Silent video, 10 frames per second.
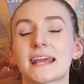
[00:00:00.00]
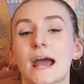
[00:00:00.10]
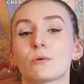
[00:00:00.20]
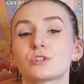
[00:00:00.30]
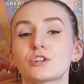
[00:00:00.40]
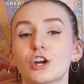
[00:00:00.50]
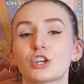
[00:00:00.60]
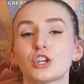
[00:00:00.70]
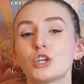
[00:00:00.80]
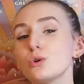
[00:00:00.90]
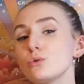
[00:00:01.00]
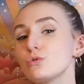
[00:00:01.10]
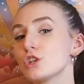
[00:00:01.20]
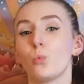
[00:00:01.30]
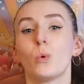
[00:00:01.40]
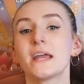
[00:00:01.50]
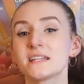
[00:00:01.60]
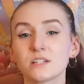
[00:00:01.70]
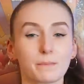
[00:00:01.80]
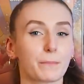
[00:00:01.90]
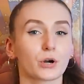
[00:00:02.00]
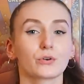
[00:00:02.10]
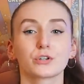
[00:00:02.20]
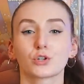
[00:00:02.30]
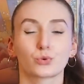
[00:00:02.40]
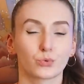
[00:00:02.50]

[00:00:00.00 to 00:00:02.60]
encountered a huge winged bird